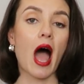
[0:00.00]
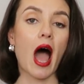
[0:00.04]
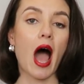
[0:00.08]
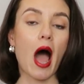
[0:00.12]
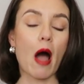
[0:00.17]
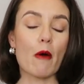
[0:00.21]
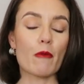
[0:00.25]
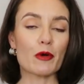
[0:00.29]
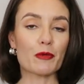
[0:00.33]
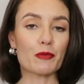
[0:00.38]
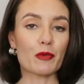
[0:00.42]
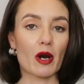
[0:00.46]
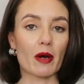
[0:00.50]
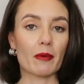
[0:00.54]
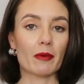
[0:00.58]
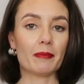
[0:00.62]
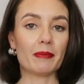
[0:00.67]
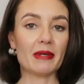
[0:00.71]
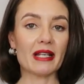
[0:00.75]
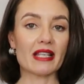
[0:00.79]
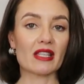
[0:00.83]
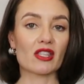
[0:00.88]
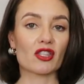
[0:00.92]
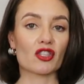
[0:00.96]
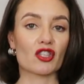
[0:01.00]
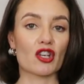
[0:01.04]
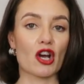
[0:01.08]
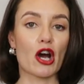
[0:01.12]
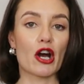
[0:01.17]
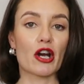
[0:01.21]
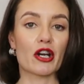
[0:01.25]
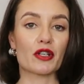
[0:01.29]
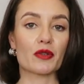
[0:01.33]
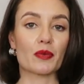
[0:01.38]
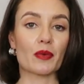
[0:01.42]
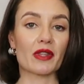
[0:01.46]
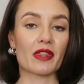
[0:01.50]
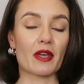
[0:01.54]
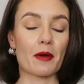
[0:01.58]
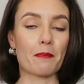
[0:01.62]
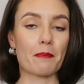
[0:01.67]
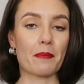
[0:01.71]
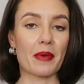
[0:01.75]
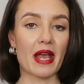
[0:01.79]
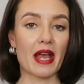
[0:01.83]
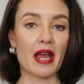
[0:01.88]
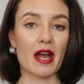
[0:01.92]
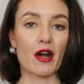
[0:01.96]
I would probably start with a
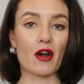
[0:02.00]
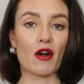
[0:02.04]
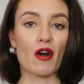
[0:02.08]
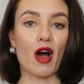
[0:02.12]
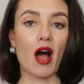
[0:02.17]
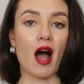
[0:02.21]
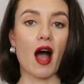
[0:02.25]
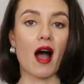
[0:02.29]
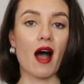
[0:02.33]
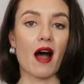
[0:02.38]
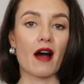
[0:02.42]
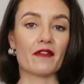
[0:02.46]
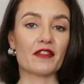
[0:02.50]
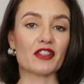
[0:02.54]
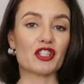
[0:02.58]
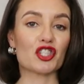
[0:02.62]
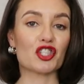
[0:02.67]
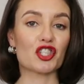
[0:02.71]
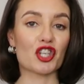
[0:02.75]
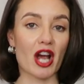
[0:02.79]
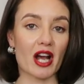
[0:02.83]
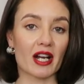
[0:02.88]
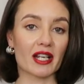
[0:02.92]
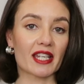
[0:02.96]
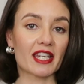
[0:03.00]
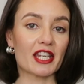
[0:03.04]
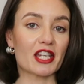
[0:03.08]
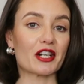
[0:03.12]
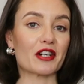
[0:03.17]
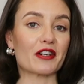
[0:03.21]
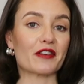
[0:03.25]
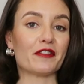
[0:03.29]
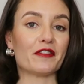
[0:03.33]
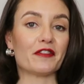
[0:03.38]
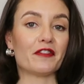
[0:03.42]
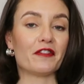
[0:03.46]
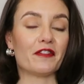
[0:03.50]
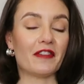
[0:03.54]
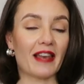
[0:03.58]
pair of chunkier